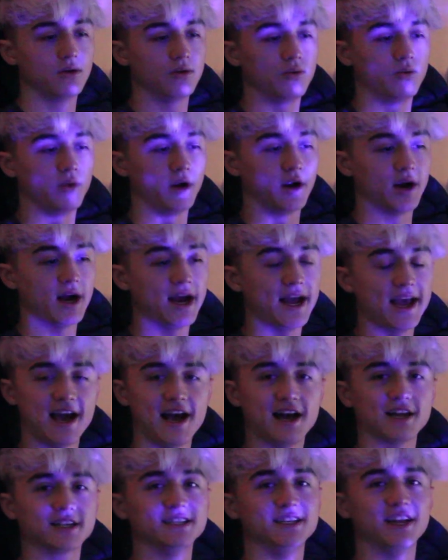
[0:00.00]
where I
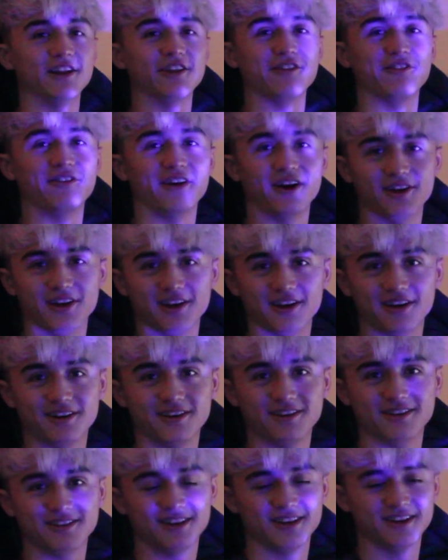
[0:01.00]
accidentally found it.
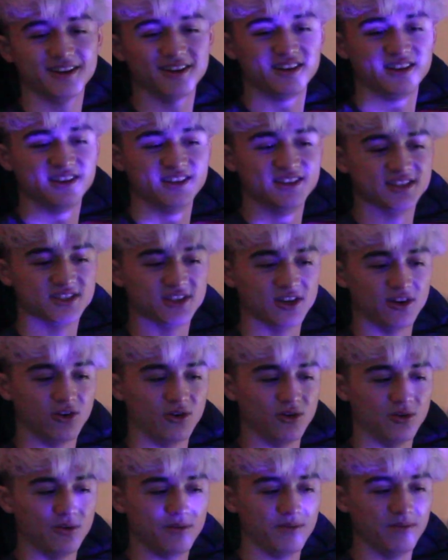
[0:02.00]

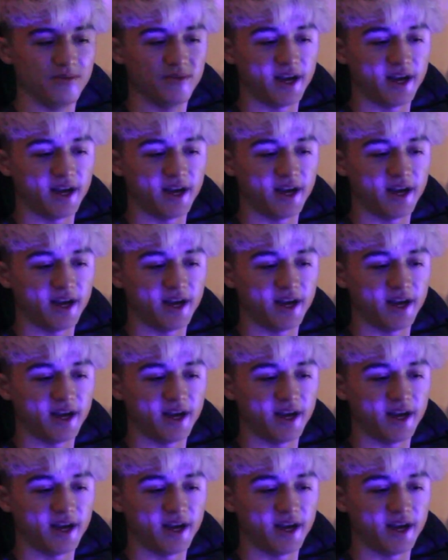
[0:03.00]
So